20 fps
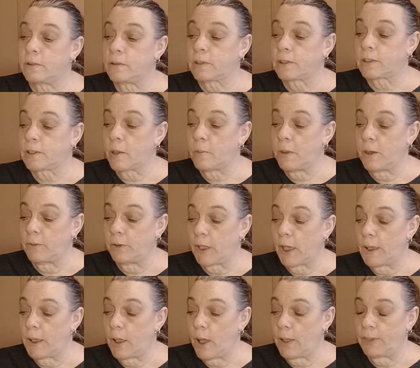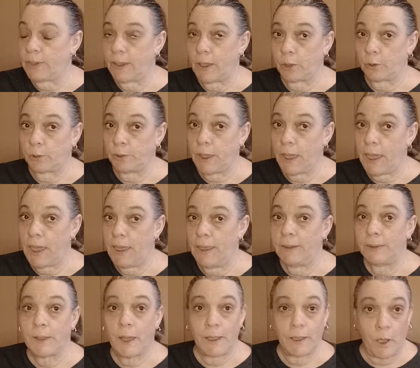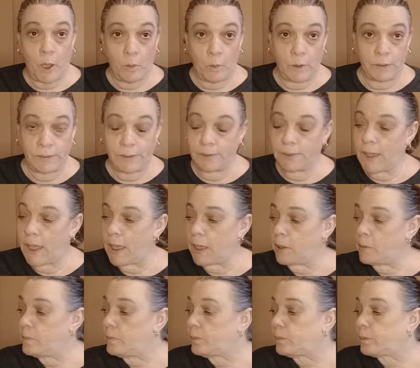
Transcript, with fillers: Some of it I got the other day, and I got one today.